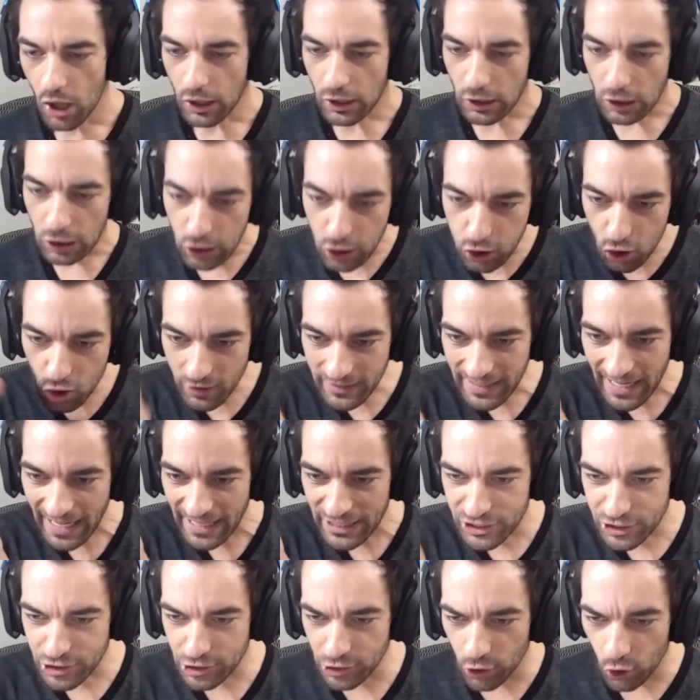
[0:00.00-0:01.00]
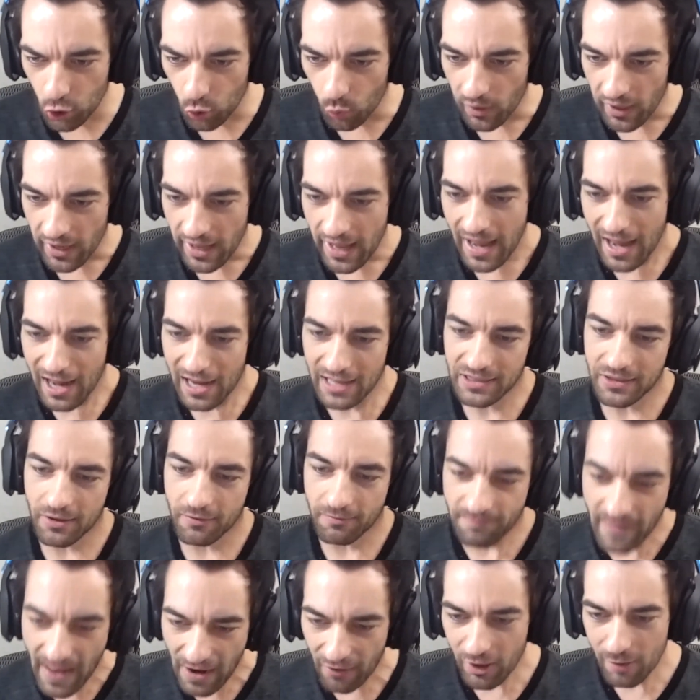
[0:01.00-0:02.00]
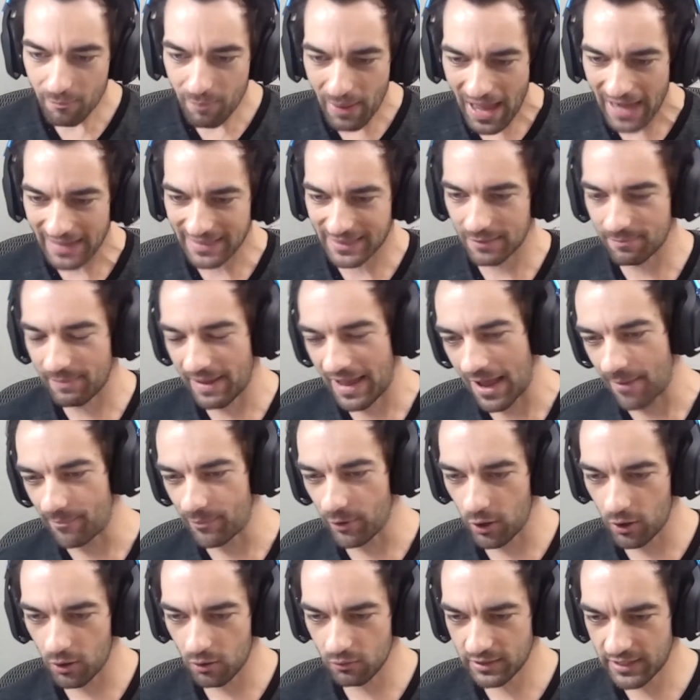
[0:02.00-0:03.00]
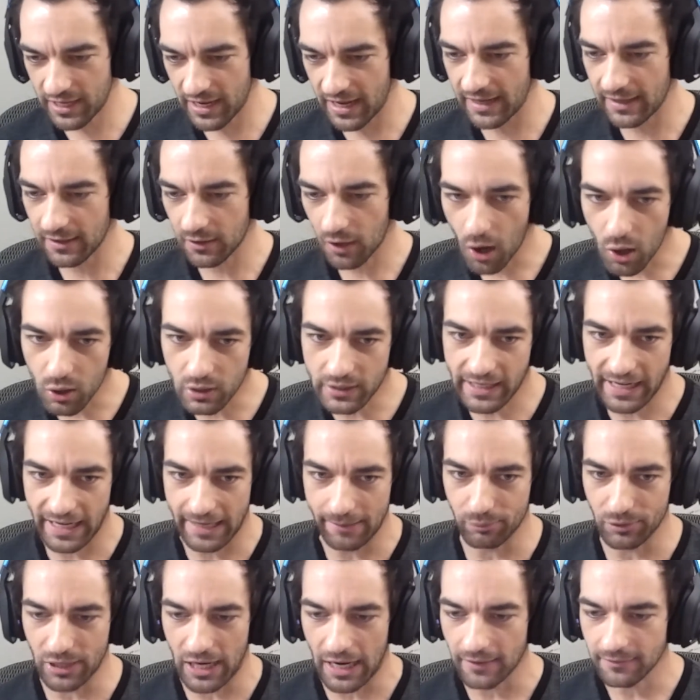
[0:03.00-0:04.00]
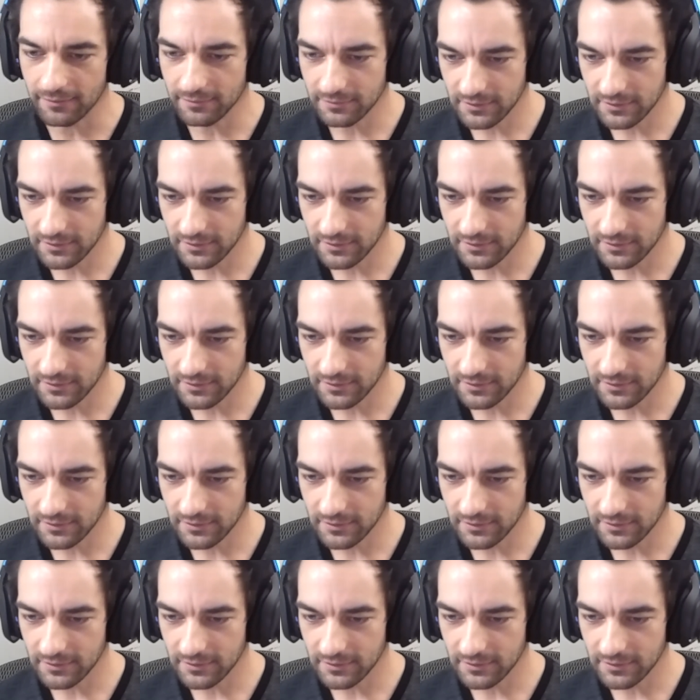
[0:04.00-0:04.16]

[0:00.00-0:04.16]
Look at you! In the very back of the map. Okay, okay, brah.